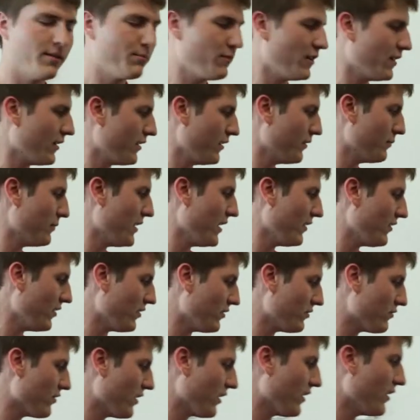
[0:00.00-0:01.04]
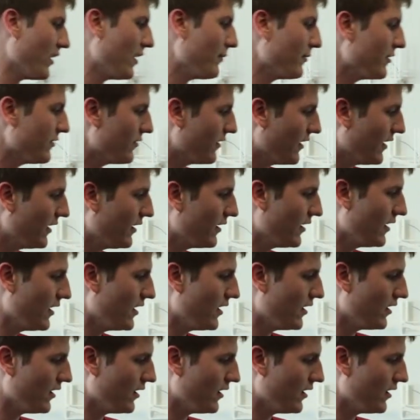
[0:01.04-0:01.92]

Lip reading: up on your basic trigonometry.